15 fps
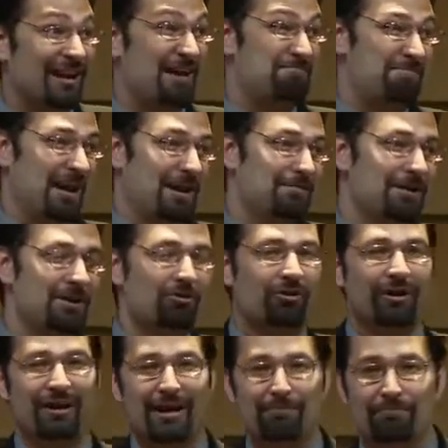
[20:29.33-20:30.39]
it a baby
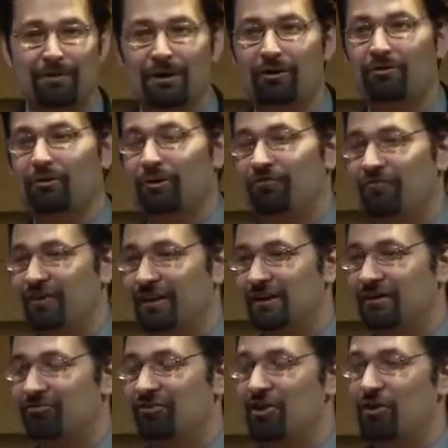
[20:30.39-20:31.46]
or an embryo or a
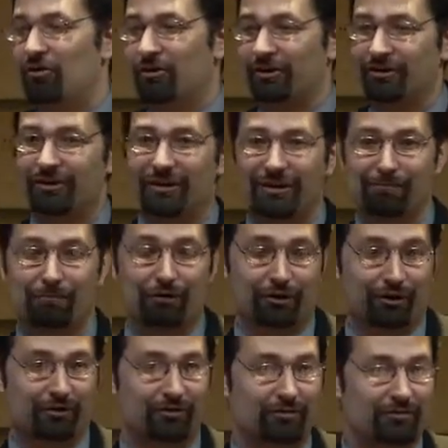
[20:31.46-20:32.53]
fetus or an
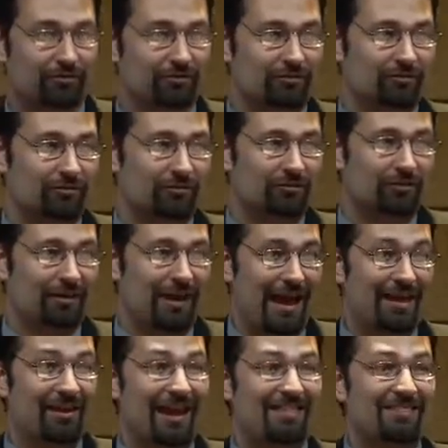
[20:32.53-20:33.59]
unborn?
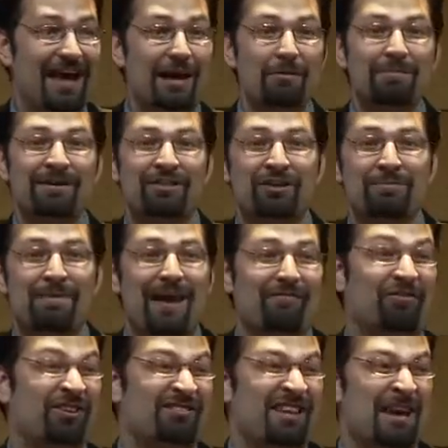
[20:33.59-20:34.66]
And like, that'll be the
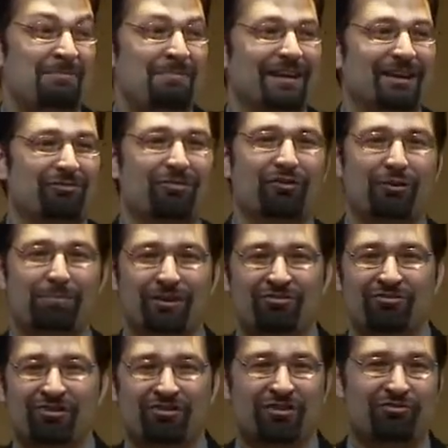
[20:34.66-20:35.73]
debate for 10 minutes before the
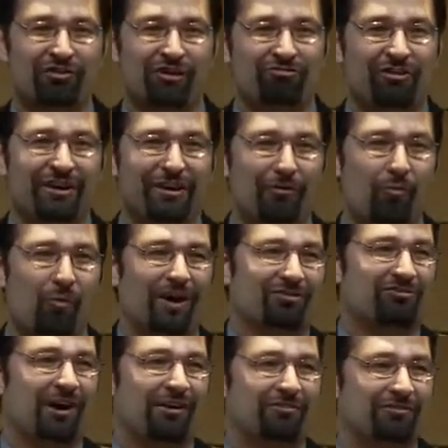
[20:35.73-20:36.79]
person just gets frustrated and
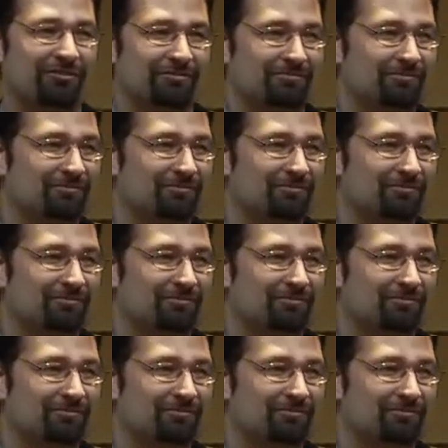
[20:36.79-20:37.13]
walks off.